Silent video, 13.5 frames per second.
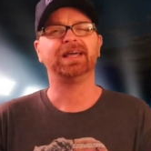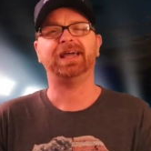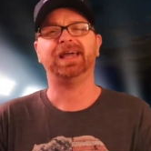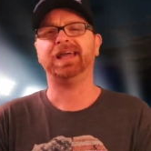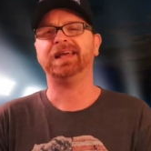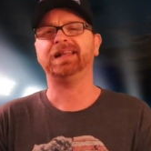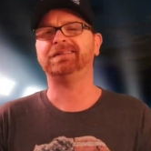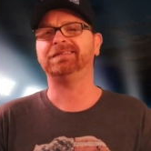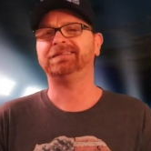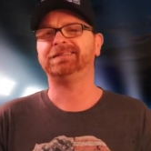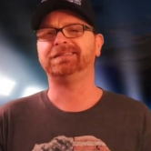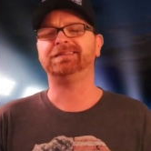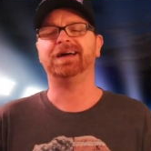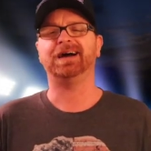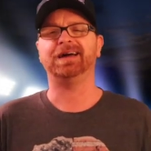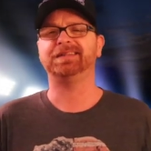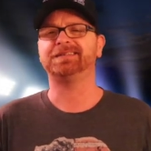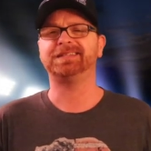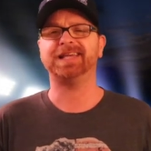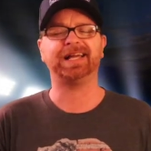And uh,
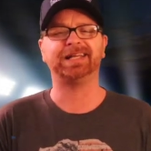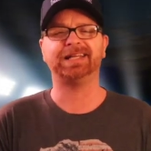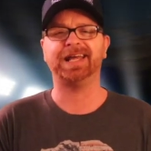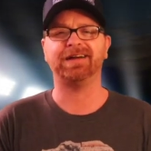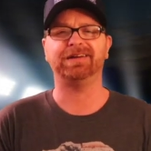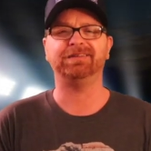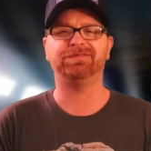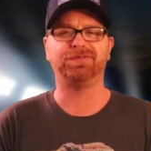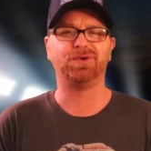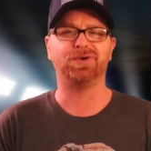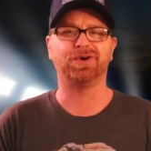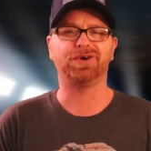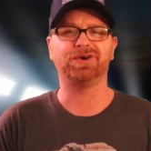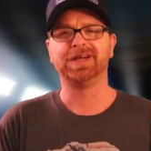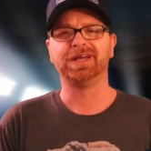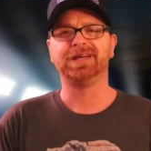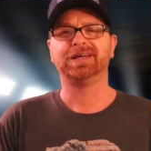the secondary for